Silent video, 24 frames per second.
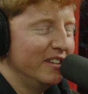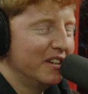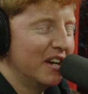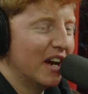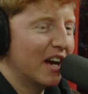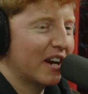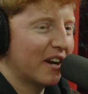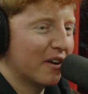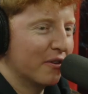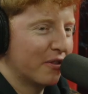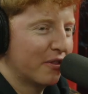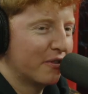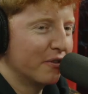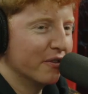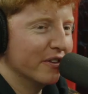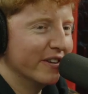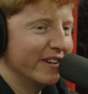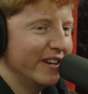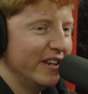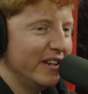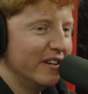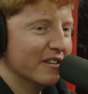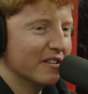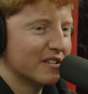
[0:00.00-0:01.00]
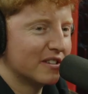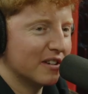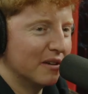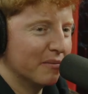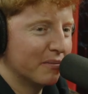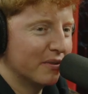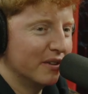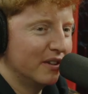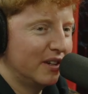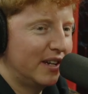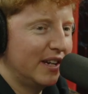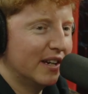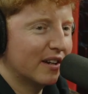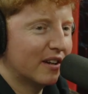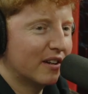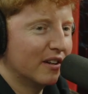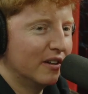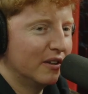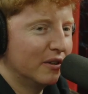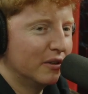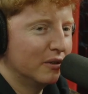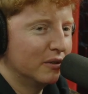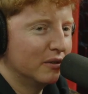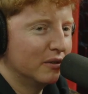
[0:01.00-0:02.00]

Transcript: got to go through the knee or something. You can't go.